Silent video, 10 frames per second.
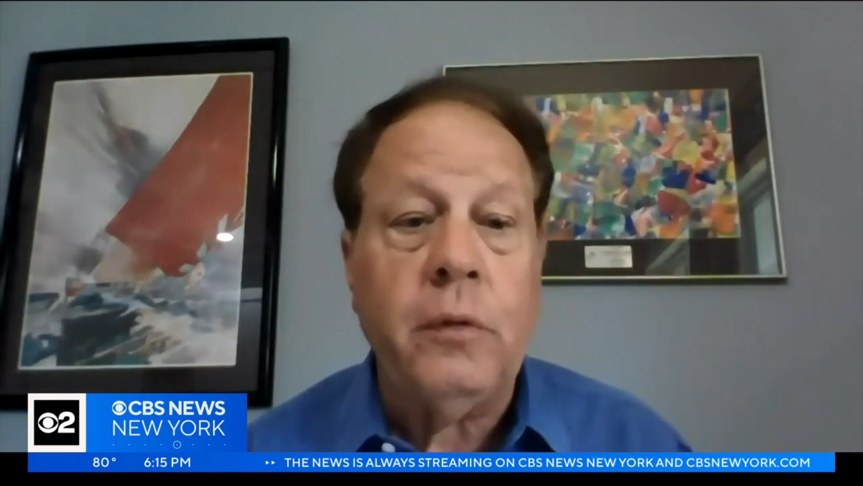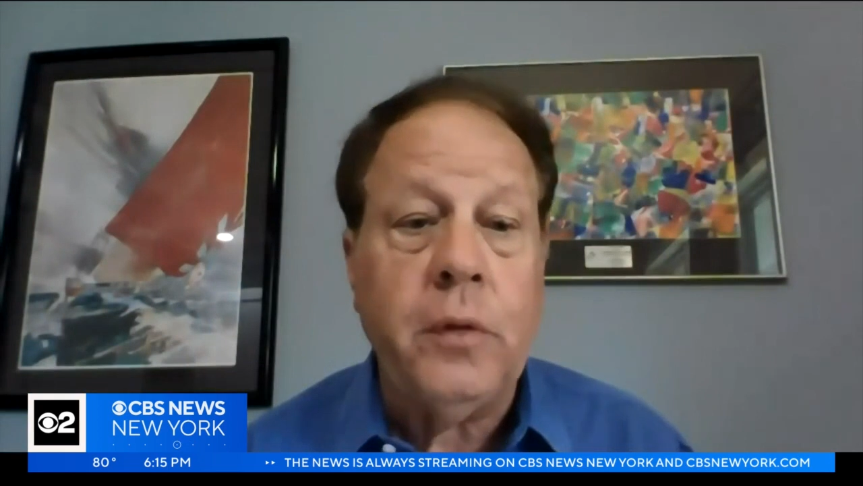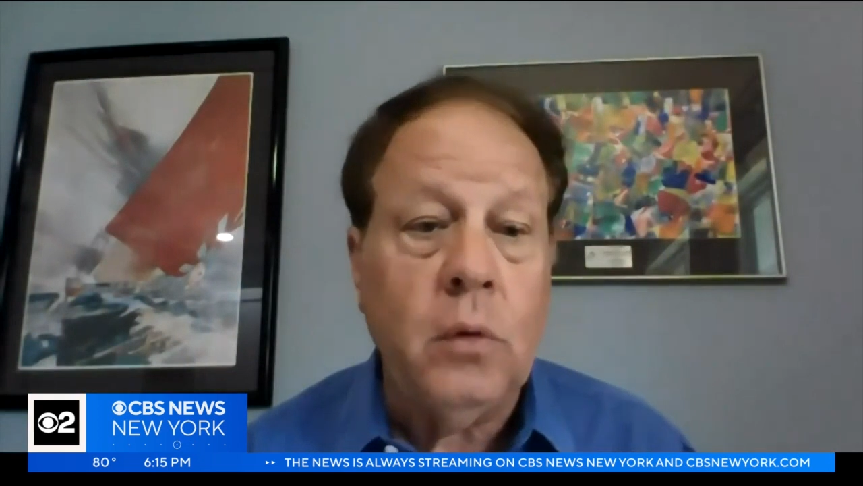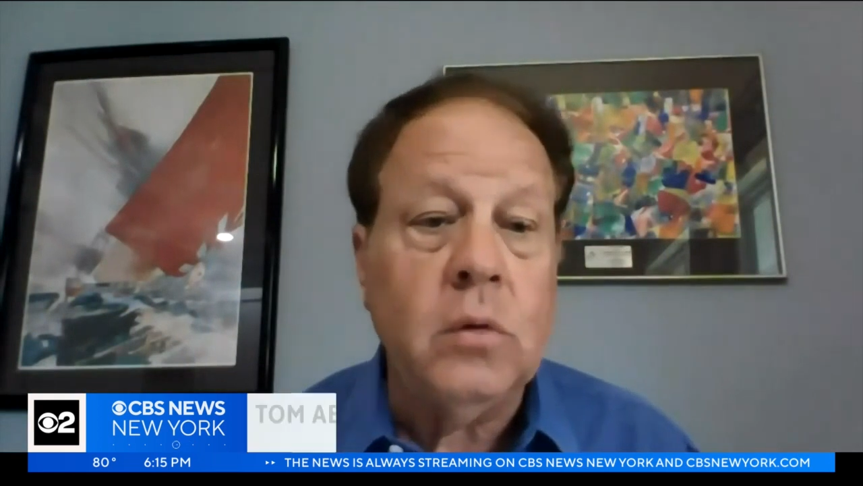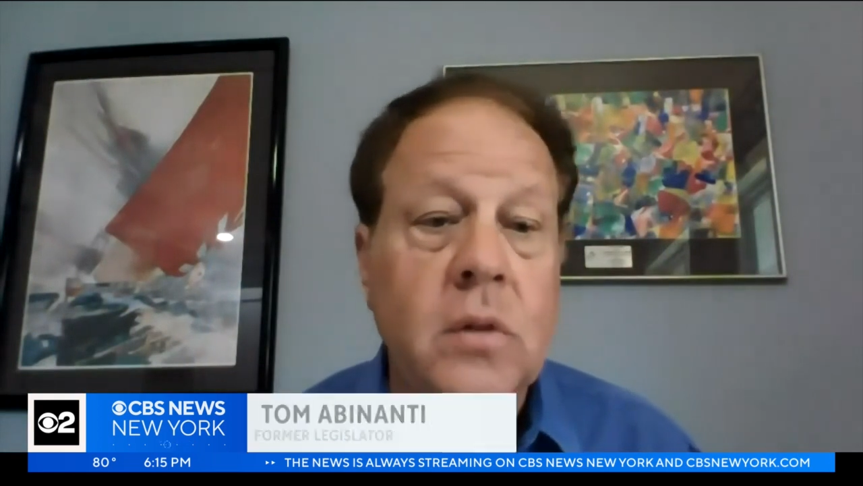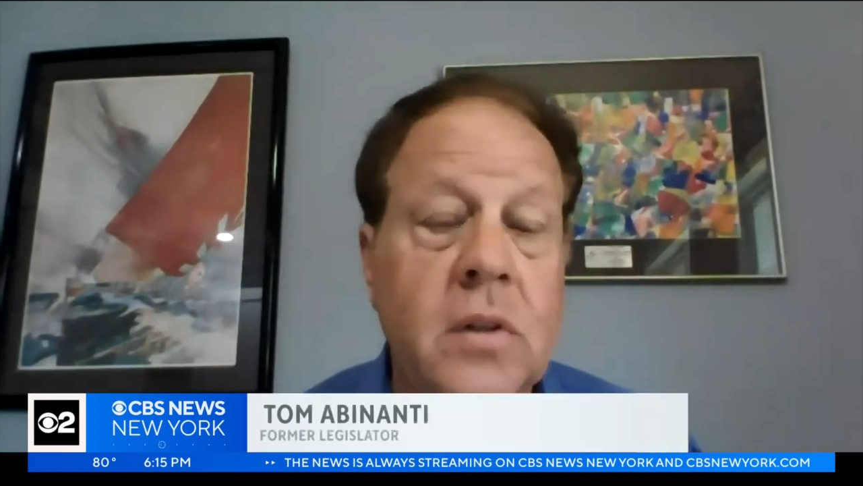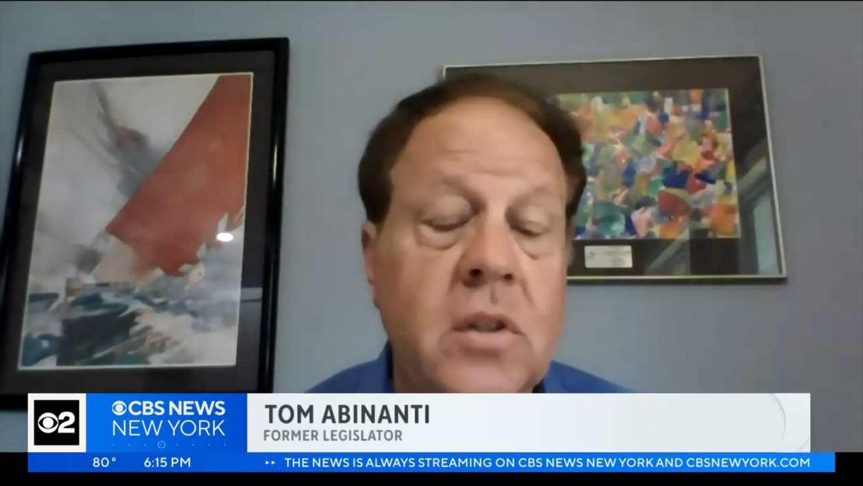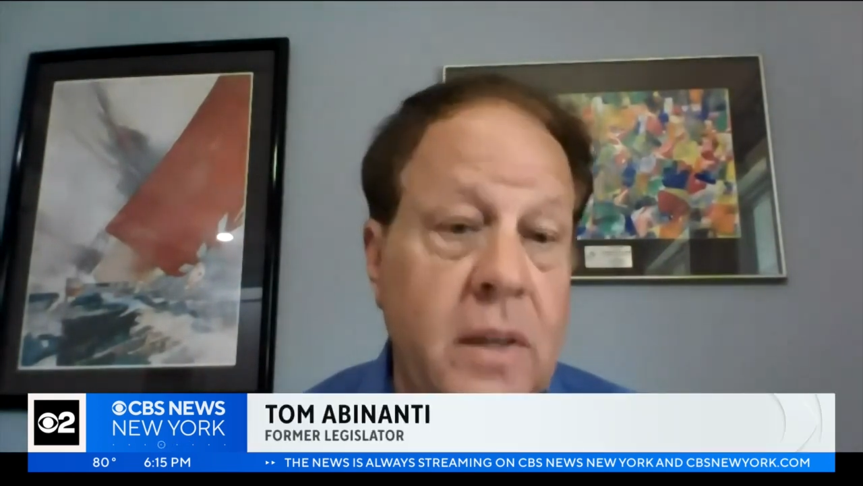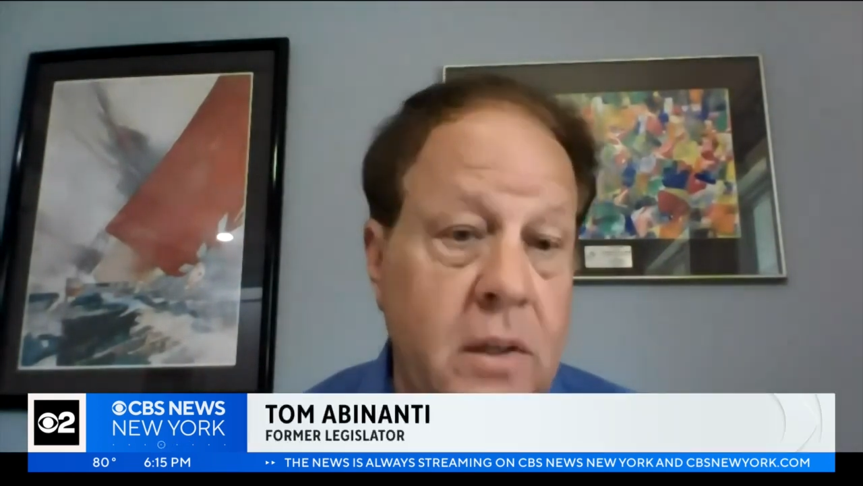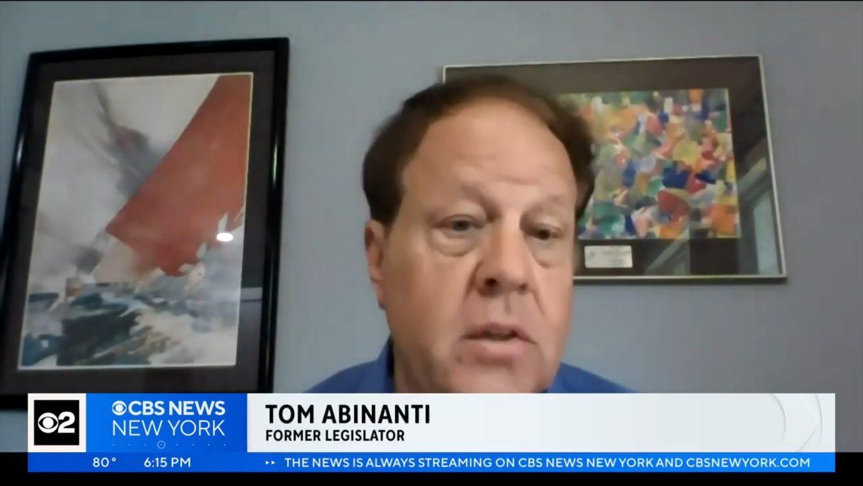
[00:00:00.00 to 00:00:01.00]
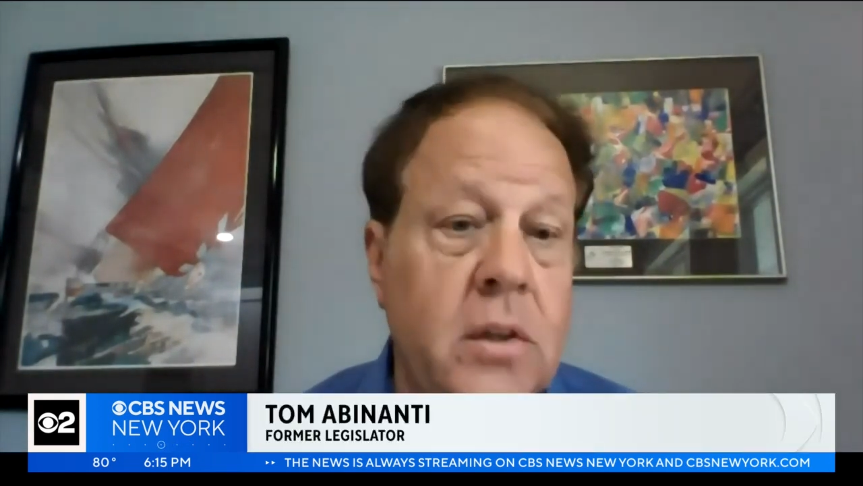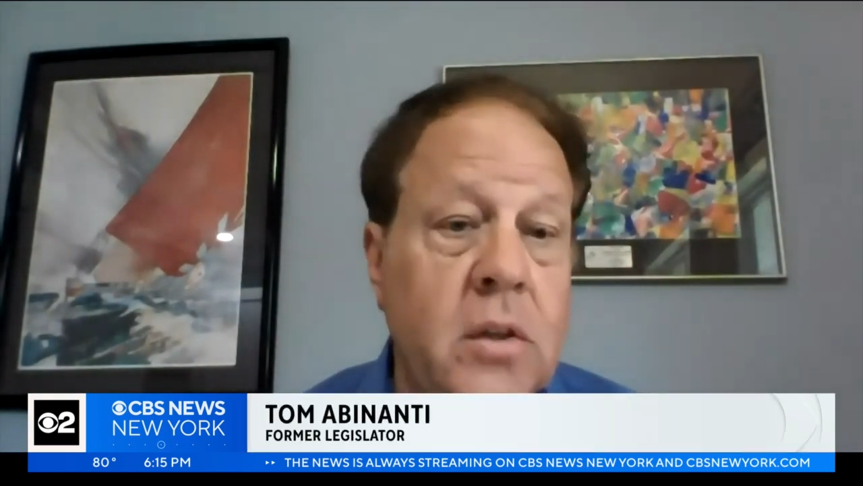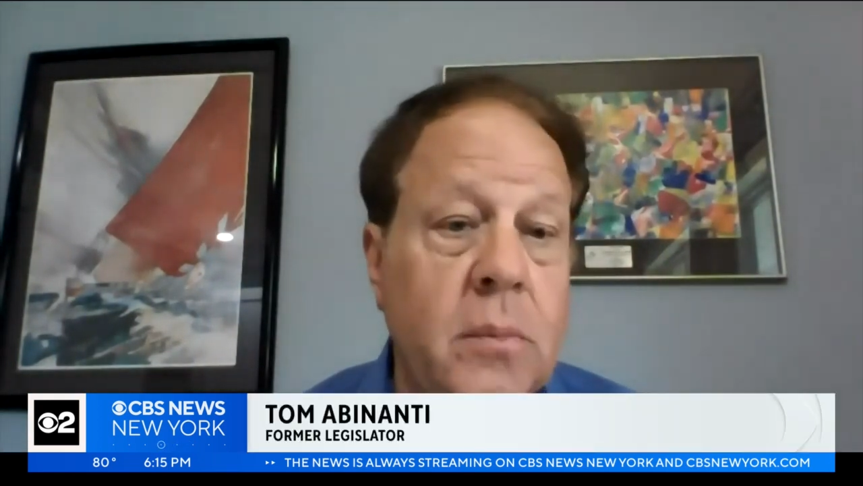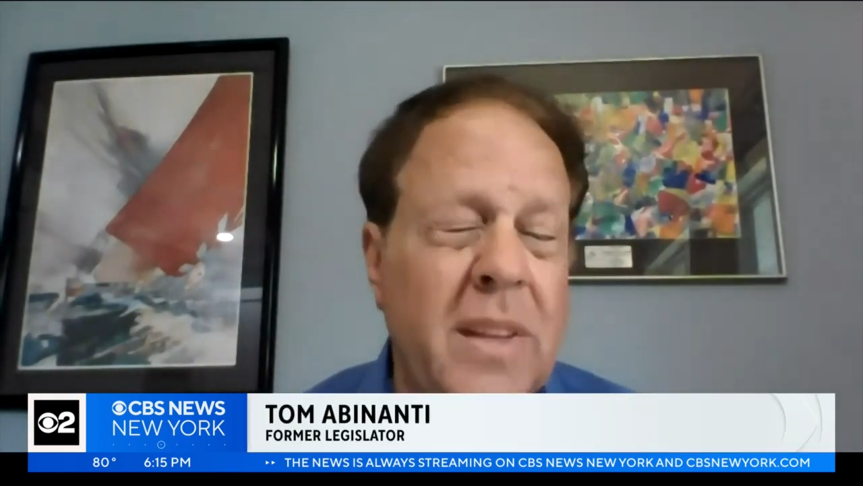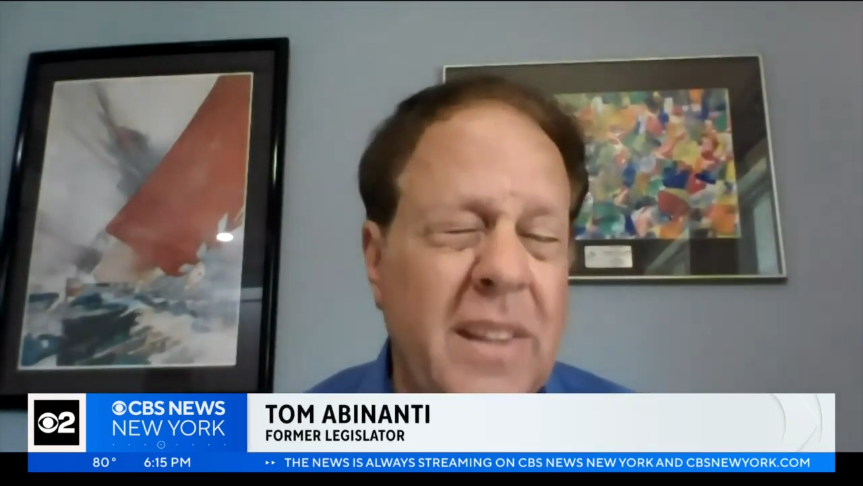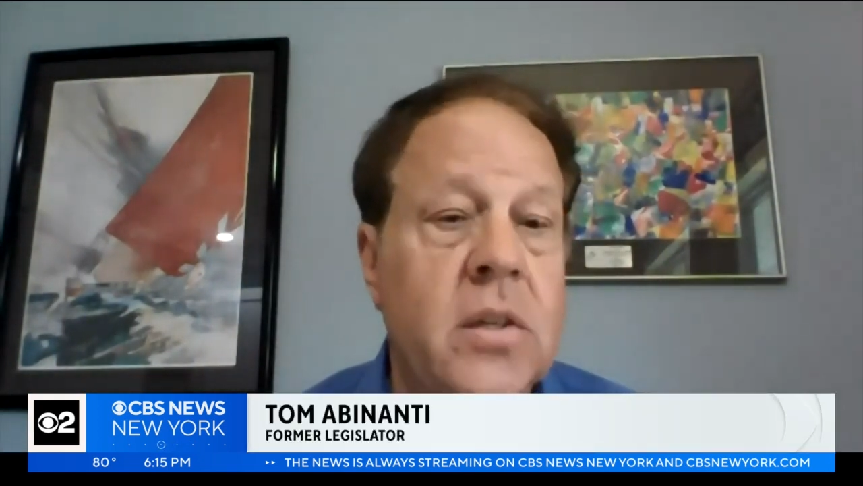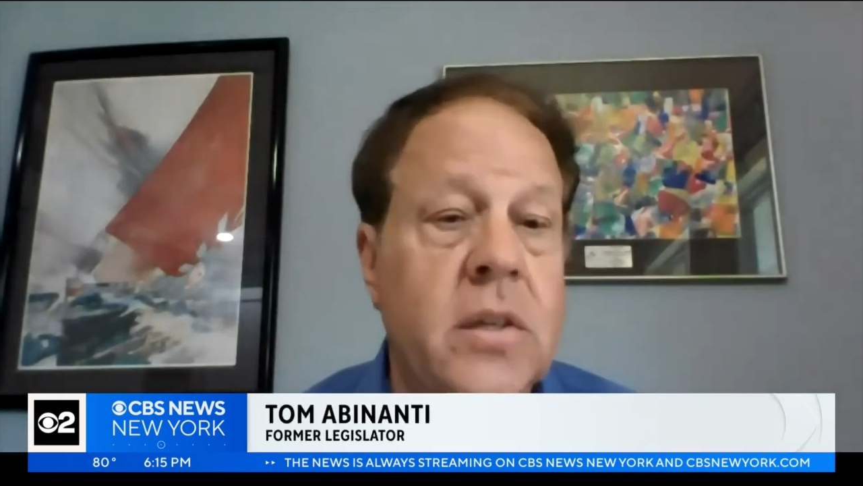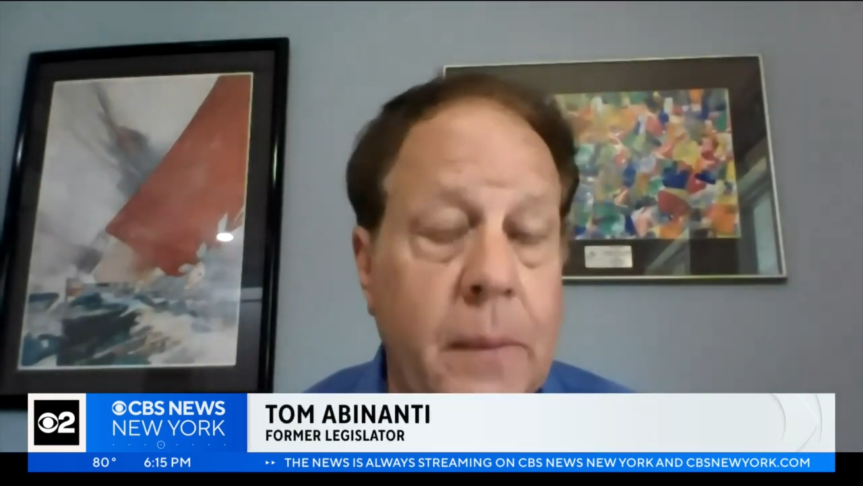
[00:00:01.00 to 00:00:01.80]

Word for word: what fuels the cynicism and the